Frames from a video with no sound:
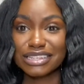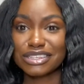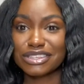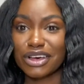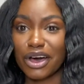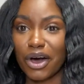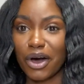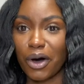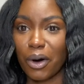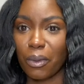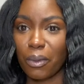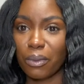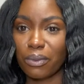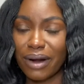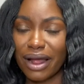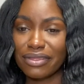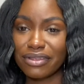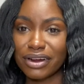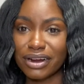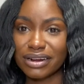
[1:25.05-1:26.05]
So
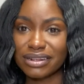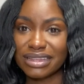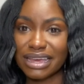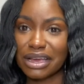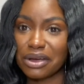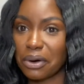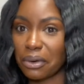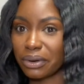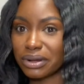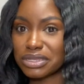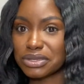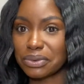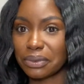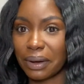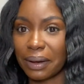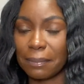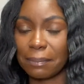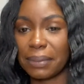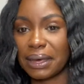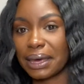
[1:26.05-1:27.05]
rather than going to
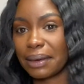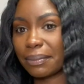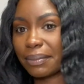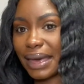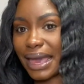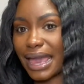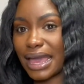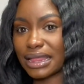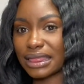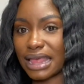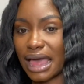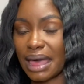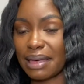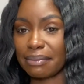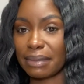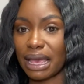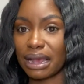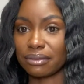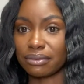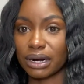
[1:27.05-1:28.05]
a big bank that
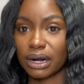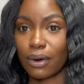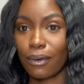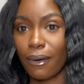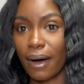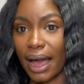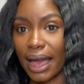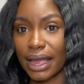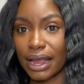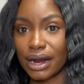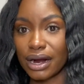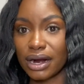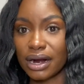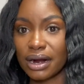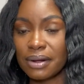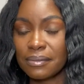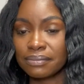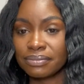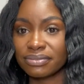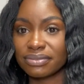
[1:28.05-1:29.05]
may require
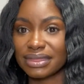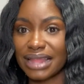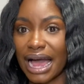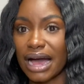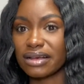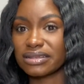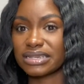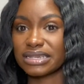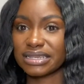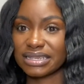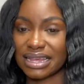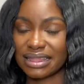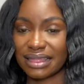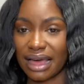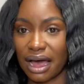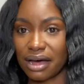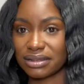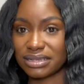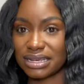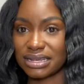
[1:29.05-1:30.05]
thousands and
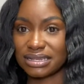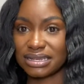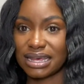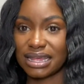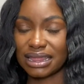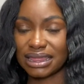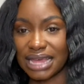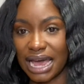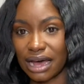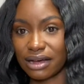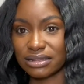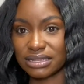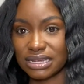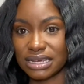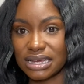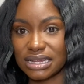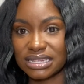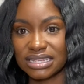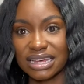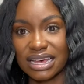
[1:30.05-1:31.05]
thousands and
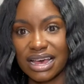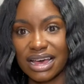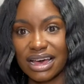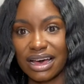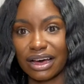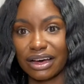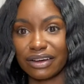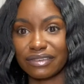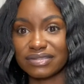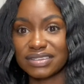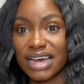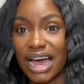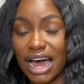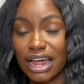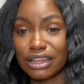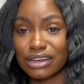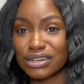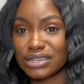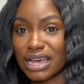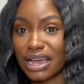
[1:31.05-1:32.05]
thousands of
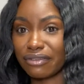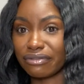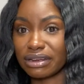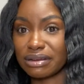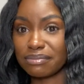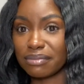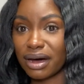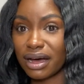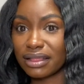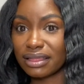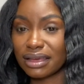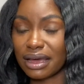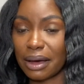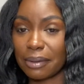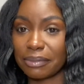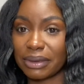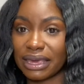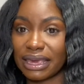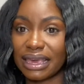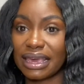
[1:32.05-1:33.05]
dollars every month
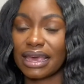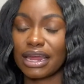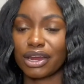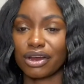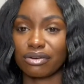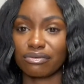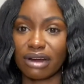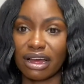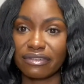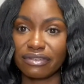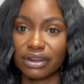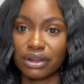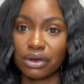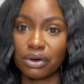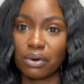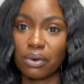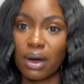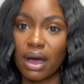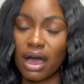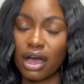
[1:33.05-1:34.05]
coming in in
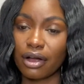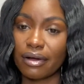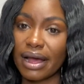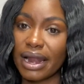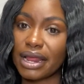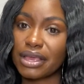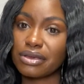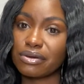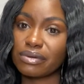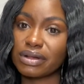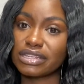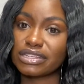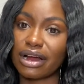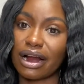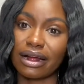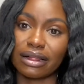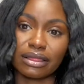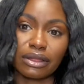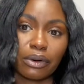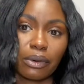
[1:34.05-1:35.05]
revenue, credit unions
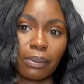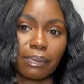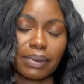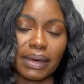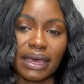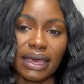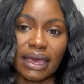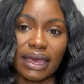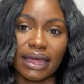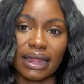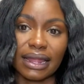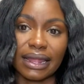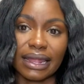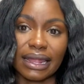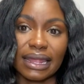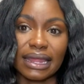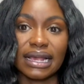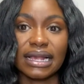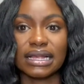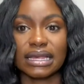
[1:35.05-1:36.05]
are a little bit
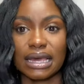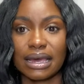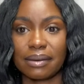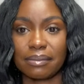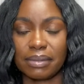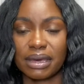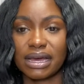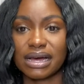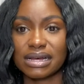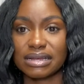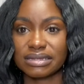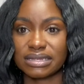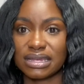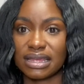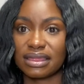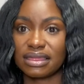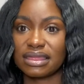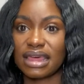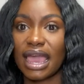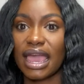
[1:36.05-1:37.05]
lenient because
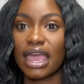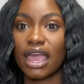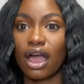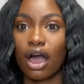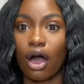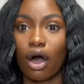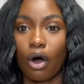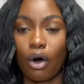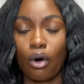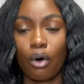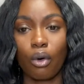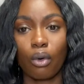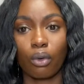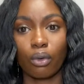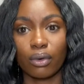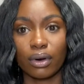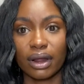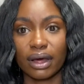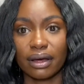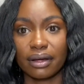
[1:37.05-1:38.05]
they
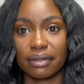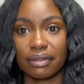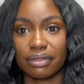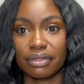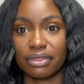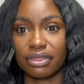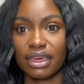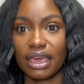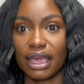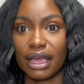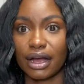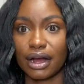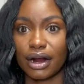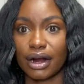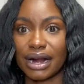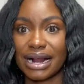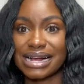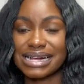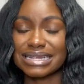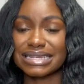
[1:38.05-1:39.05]
own
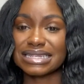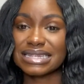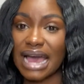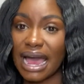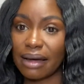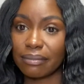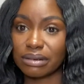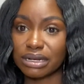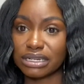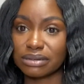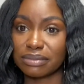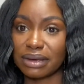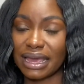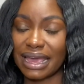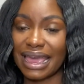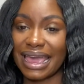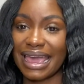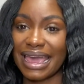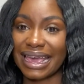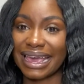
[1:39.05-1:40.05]
their
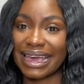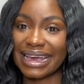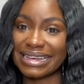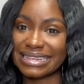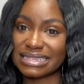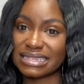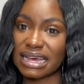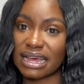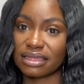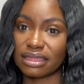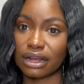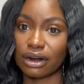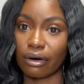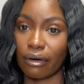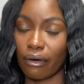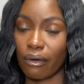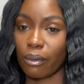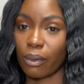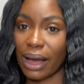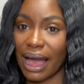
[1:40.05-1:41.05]
establishment and can set their
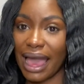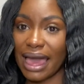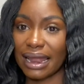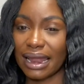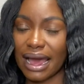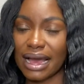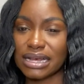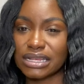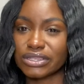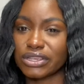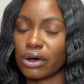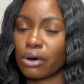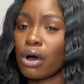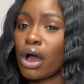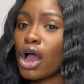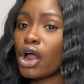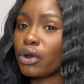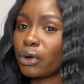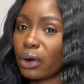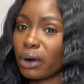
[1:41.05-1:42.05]
own guidelines. So
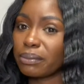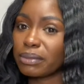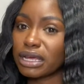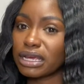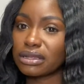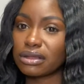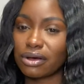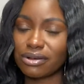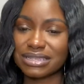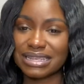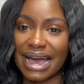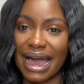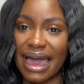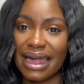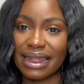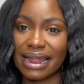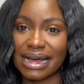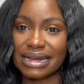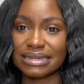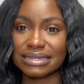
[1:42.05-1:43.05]
normally those
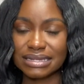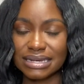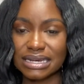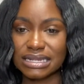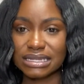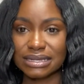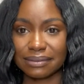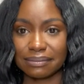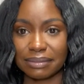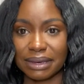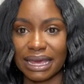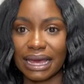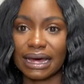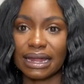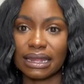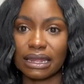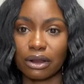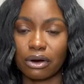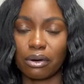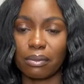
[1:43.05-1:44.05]
guidelines tend to be a
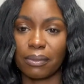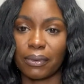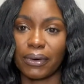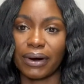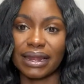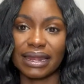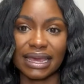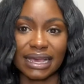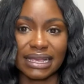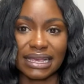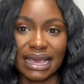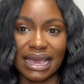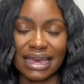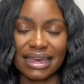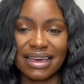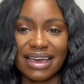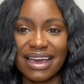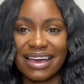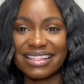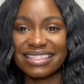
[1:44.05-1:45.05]
little more
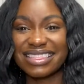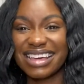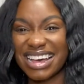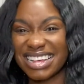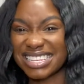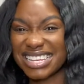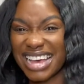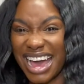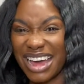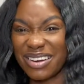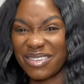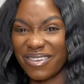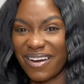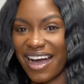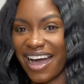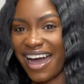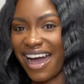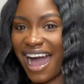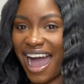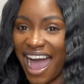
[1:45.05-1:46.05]
lenient. That's kind of
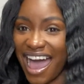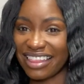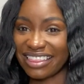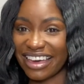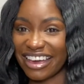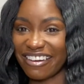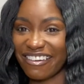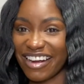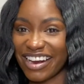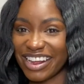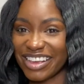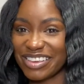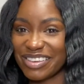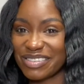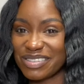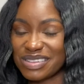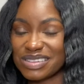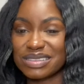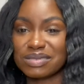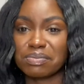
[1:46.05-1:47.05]
why I like credit
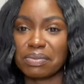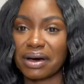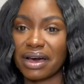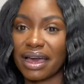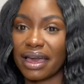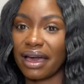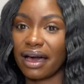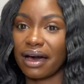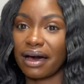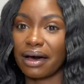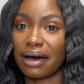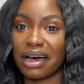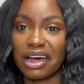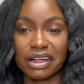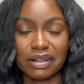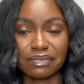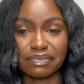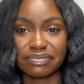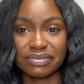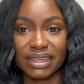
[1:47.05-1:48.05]
unions, but
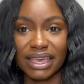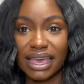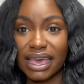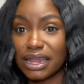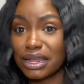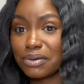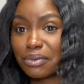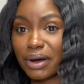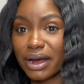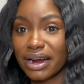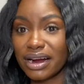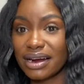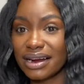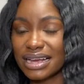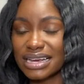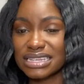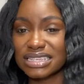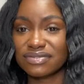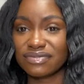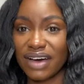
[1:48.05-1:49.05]
um, anywhere
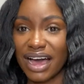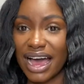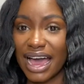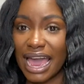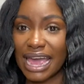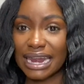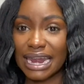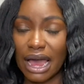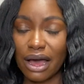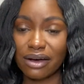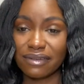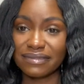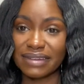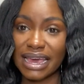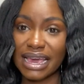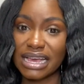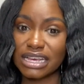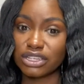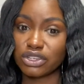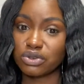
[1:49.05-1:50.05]
is fine.
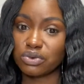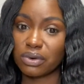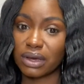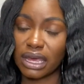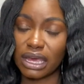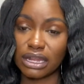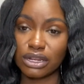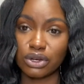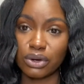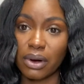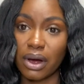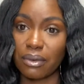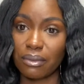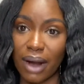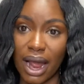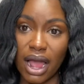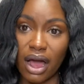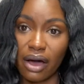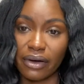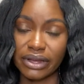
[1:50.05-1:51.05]
Nowadays you can do it
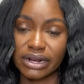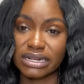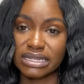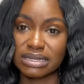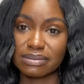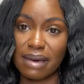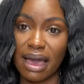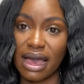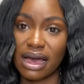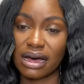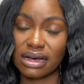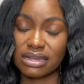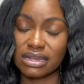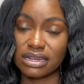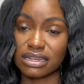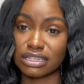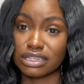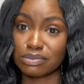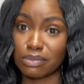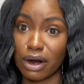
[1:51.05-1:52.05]
right on your smart
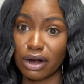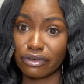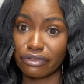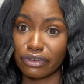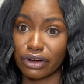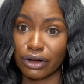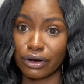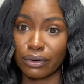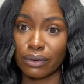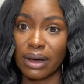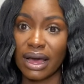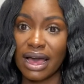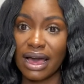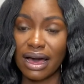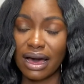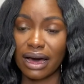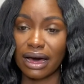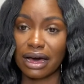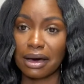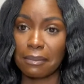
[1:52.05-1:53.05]
uh, smartphone.
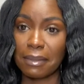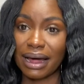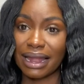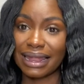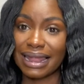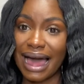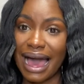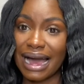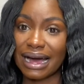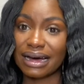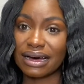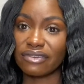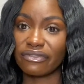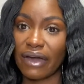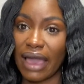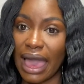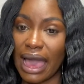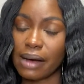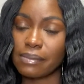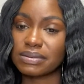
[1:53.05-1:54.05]
Um, a lot
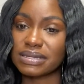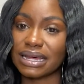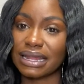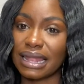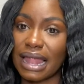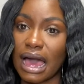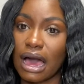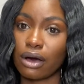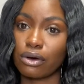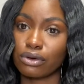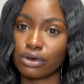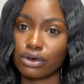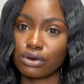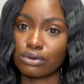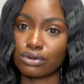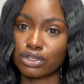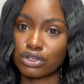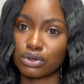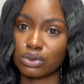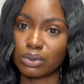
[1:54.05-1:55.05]
of apps allow you
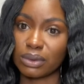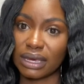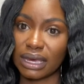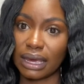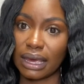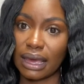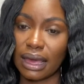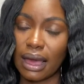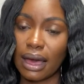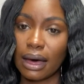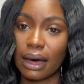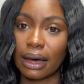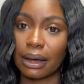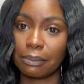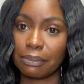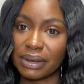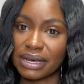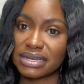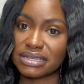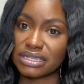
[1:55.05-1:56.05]
to get a
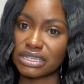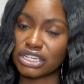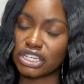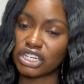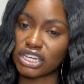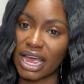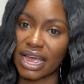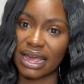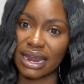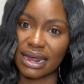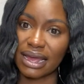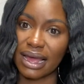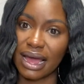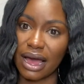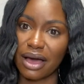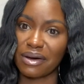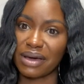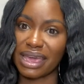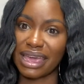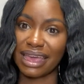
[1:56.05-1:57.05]
business checking
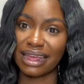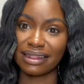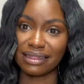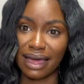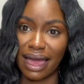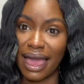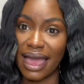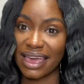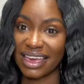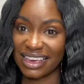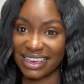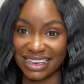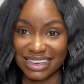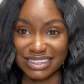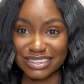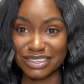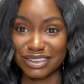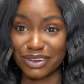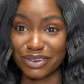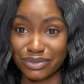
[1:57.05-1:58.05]
account and that
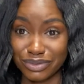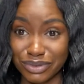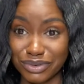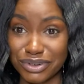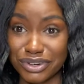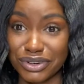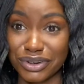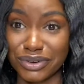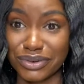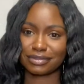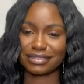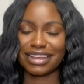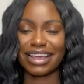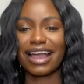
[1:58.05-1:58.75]
is crucial.